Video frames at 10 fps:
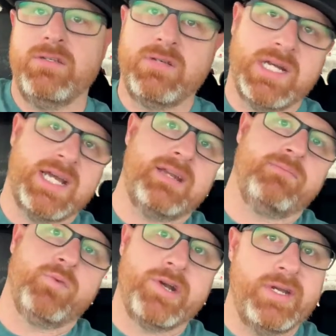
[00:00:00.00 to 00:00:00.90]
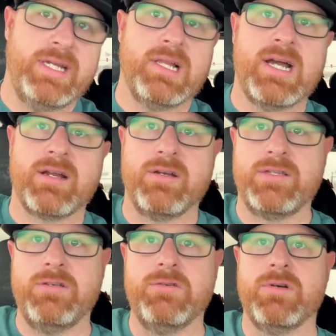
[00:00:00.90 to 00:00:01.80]
You can add a rear e-locker
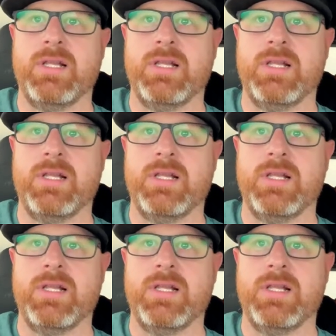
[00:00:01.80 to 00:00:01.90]
to